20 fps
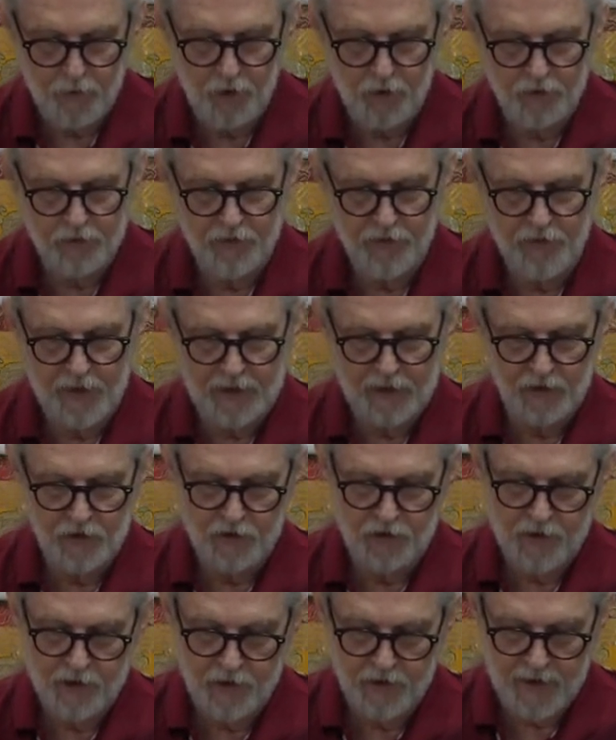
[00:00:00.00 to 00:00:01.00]
both
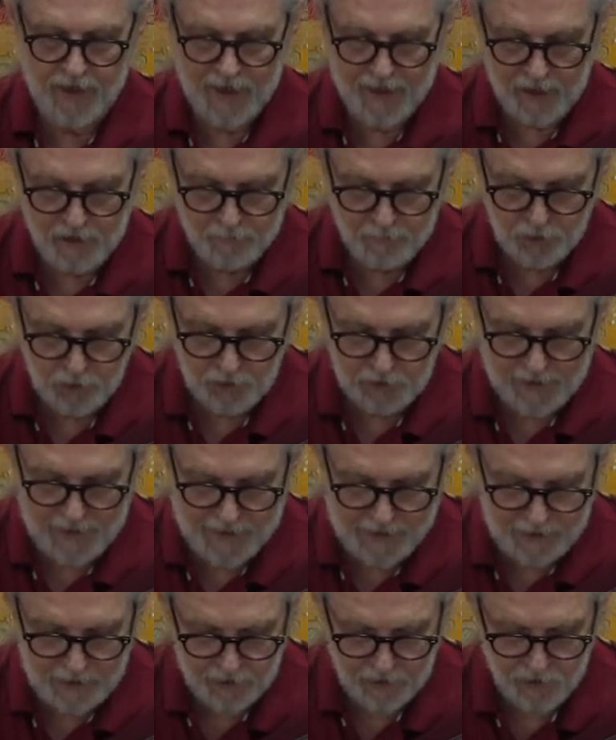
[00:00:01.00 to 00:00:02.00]
things that are edible
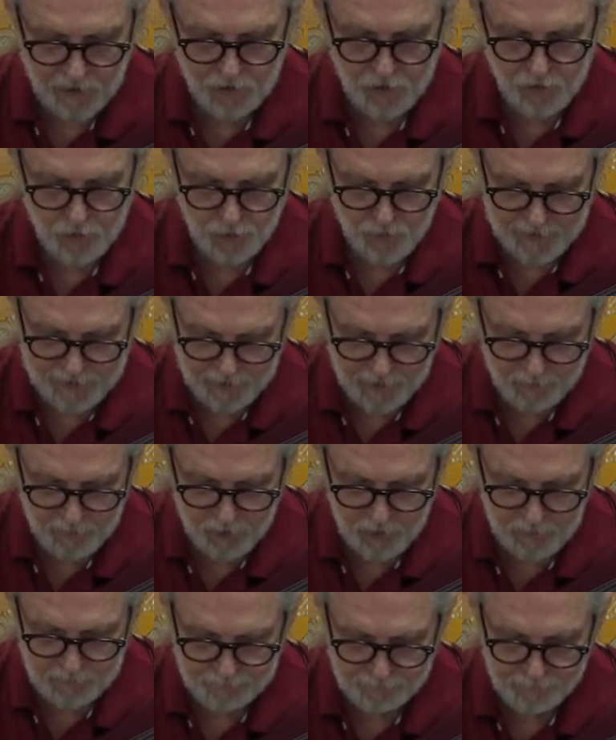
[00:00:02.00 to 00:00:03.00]
and
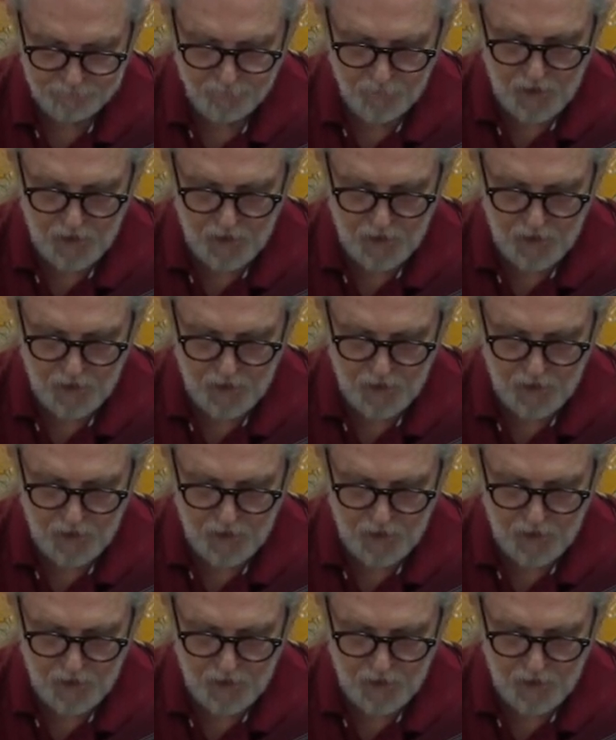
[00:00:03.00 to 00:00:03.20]
drinkable.